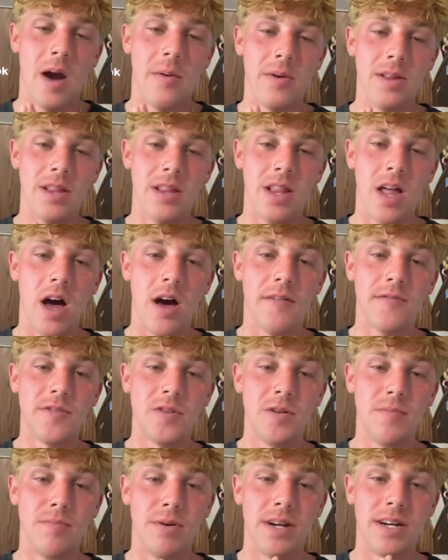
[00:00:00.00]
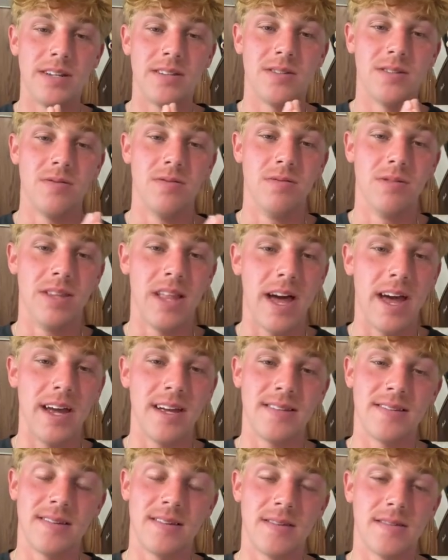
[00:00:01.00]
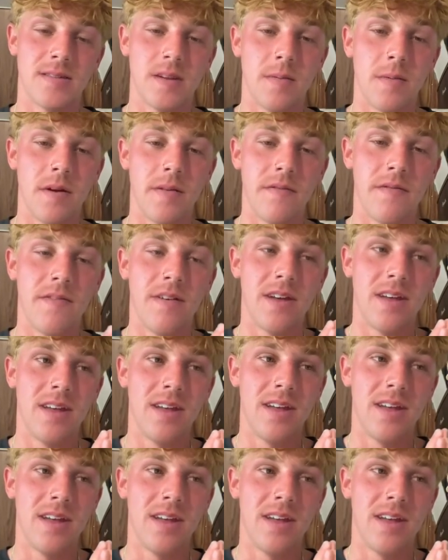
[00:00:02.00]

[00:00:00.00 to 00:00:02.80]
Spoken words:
I would love to bring to light some of